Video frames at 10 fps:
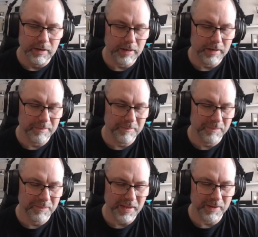Um,
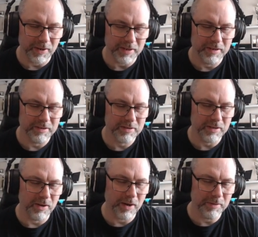anyway,
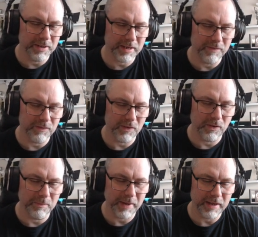so I'm going to go
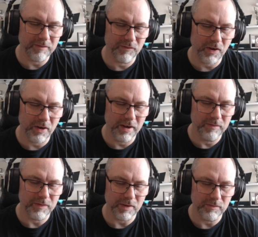for make
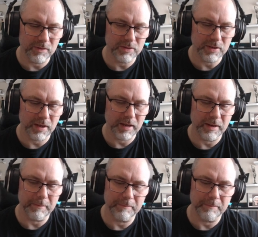five rotor